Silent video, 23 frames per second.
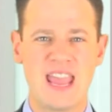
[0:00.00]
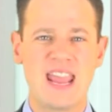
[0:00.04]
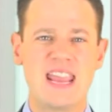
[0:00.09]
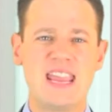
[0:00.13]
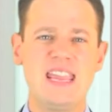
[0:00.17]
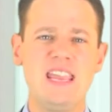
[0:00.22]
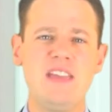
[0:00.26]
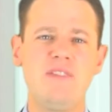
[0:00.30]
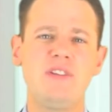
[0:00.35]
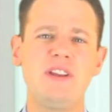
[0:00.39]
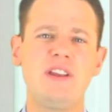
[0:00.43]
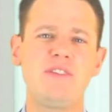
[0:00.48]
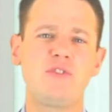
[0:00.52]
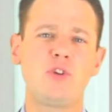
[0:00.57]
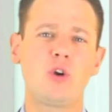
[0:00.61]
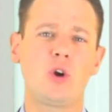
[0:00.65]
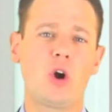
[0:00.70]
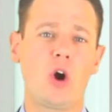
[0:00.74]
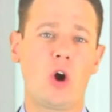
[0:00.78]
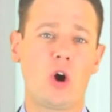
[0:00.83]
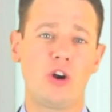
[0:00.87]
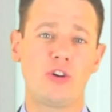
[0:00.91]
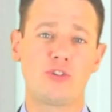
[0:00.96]
Even if your
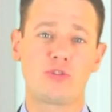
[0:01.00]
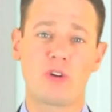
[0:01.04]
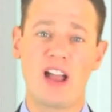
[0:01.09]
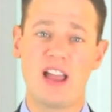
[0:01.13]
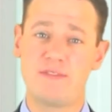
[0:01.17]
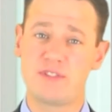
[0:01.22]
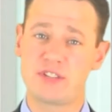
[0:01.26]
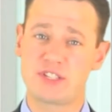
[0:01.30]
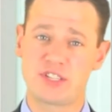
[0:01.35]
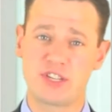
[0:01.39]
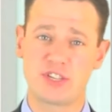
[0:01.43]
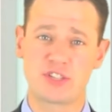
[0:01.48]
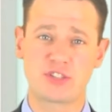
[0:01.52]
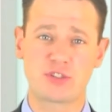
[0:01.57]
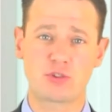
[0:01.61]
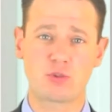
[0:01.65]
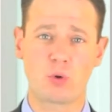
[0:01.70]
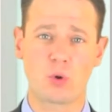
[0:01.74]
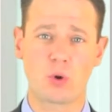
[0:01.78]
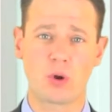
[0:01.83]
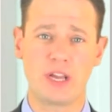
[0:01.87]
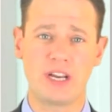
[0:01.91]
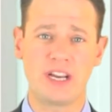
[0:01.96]
hard drive is
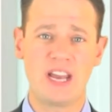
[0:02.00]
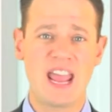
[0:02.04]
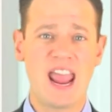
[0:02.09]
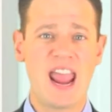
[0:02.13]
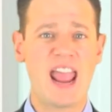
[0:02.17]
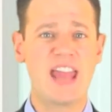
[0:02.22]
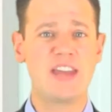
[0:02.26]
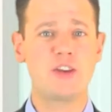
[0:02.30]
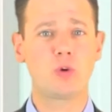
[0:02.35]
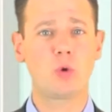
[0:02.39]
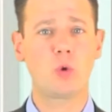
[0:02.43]
destroyed and your